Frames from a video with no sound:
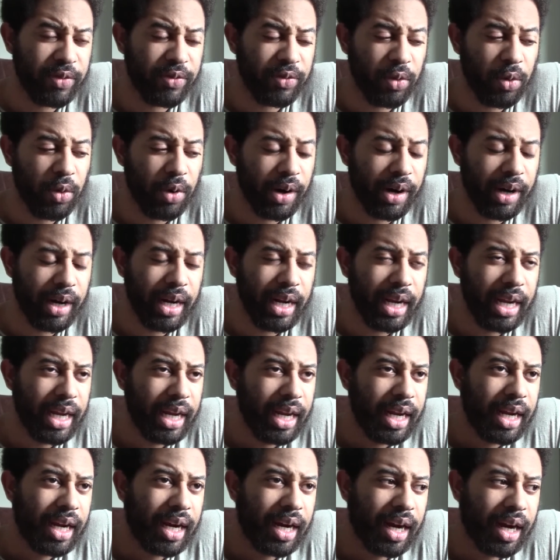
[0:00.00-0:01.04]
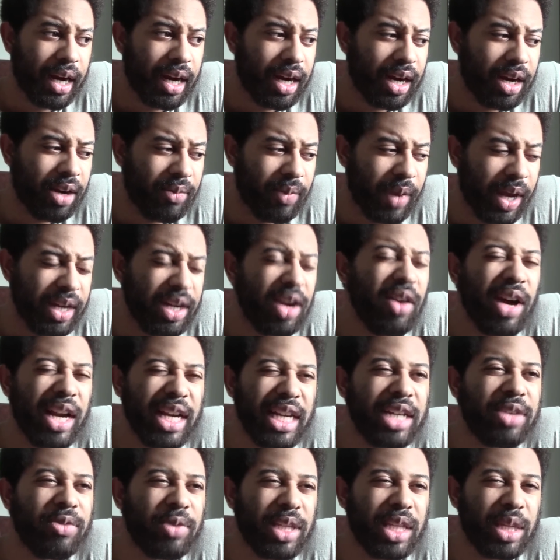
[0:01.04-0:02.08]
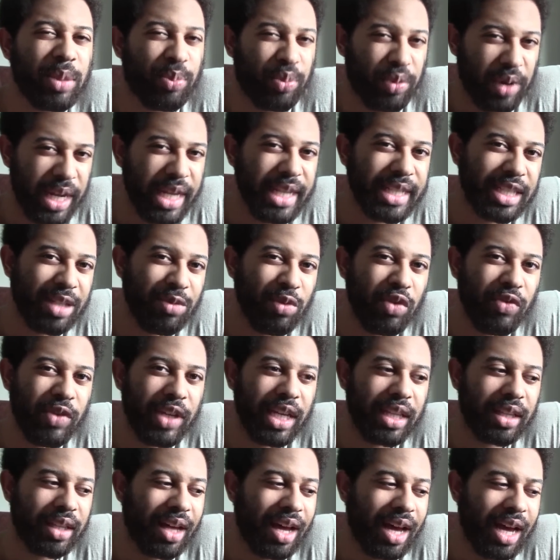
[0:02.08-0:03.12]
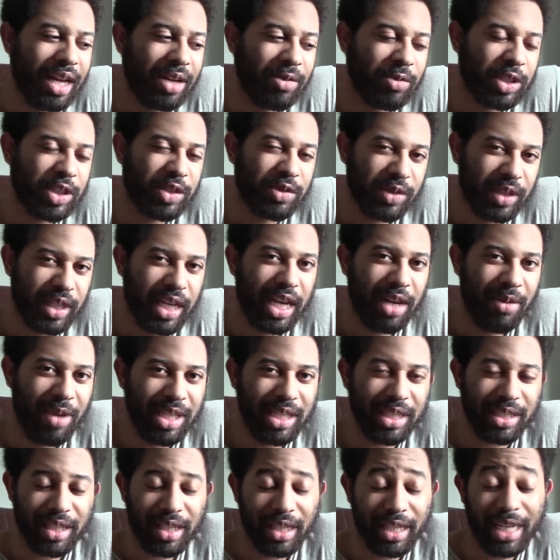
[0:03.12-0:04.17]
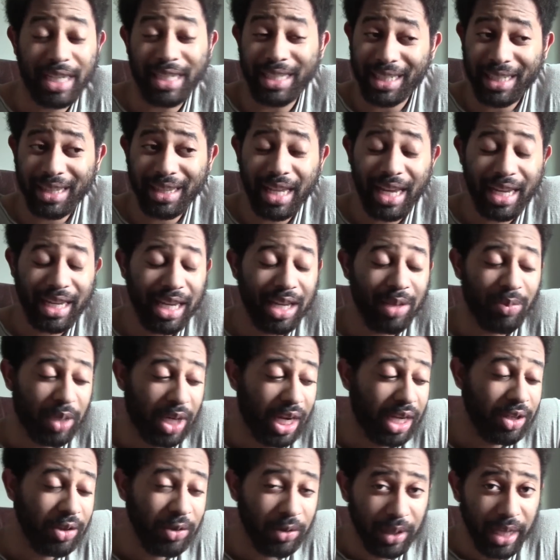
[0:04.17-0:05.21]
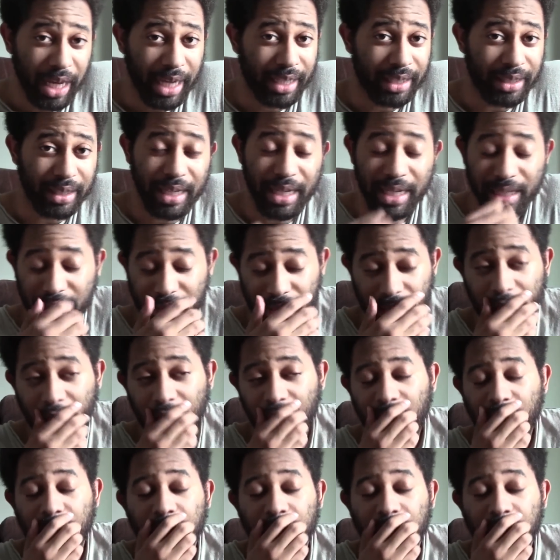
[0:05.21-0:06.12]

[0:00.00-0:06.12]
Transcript: for. I know I didn't really praise the movie a lot, which kind of makes it sound like I didn't like it, but I do like this,